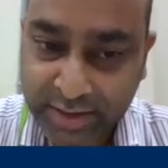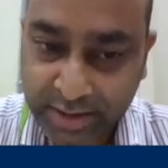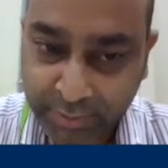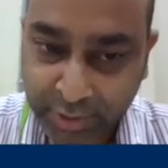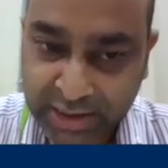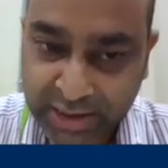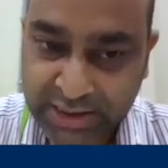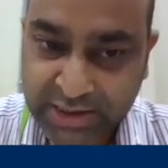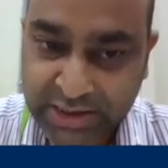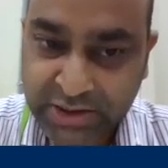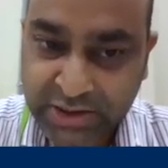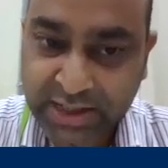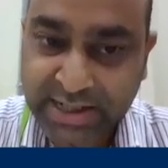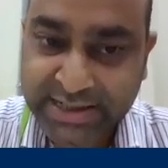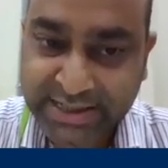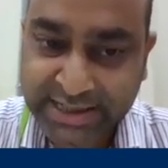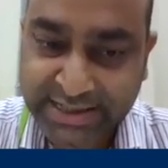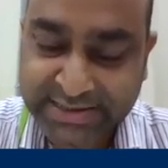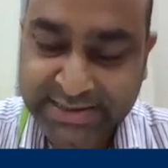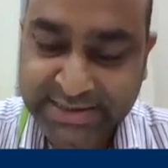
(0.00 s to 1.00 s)
molecular
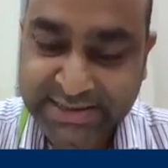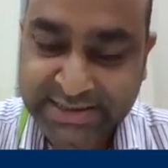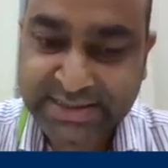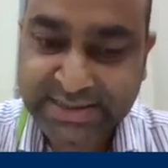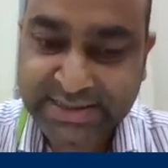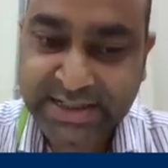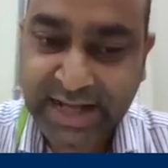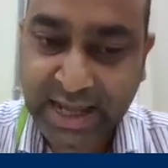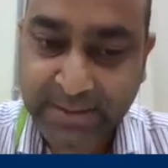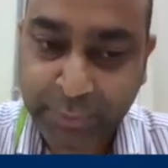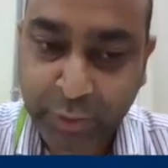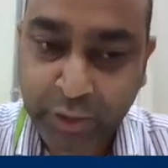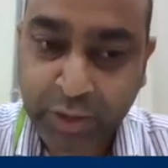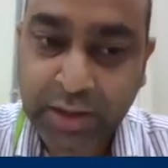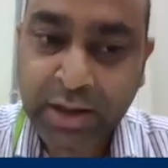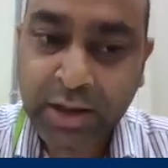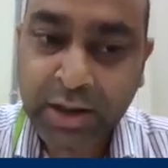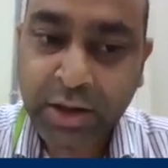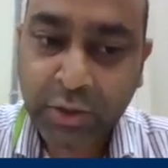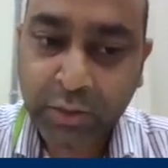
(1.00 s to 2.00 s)
transition dipole
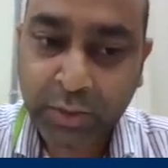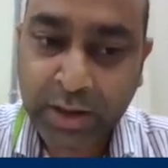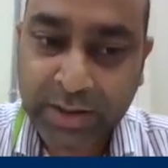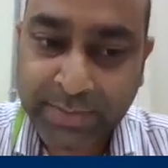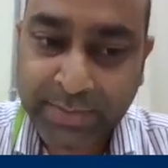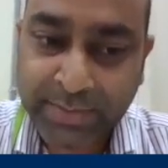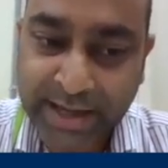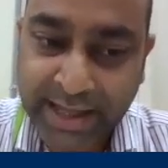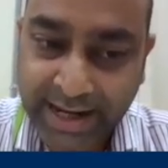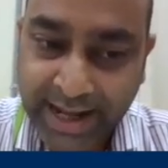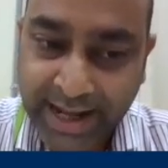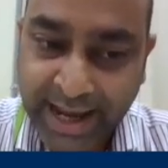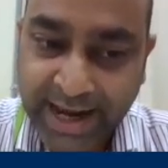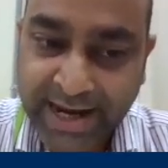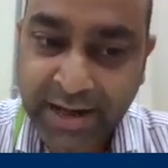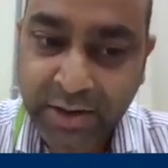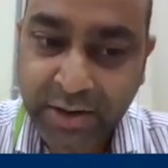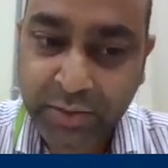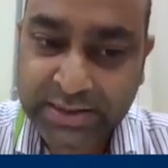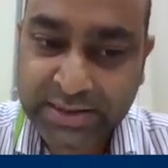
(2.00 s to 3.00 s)
will be
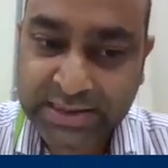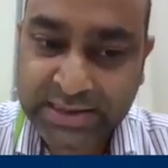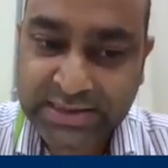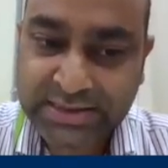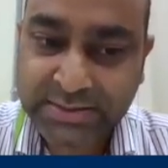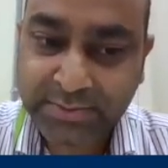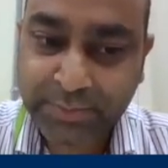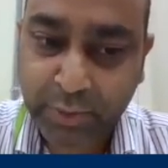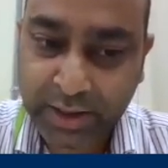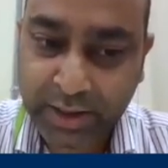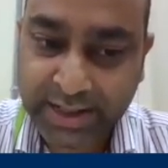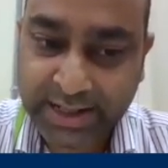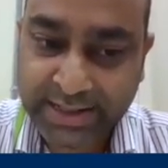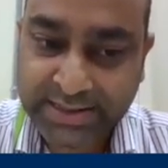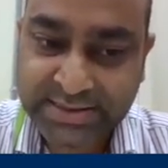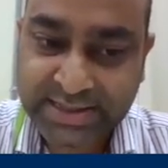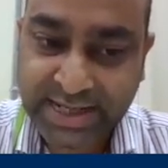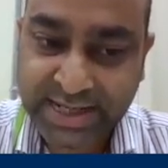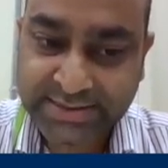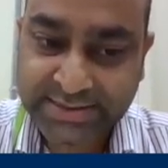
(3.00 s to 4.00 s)
aligned with this
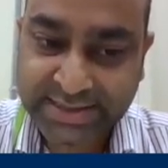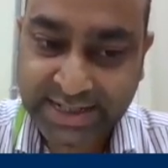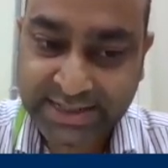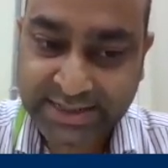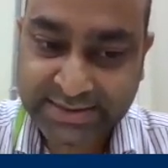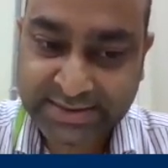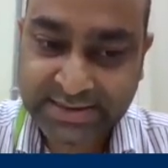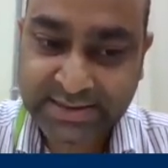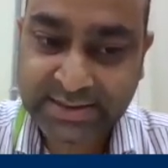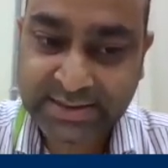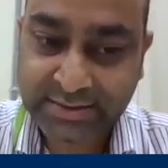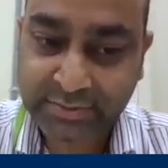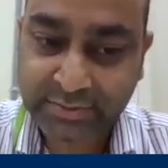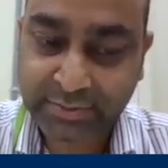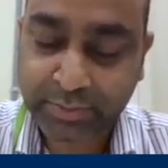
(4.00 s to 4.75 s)
polarized excited light.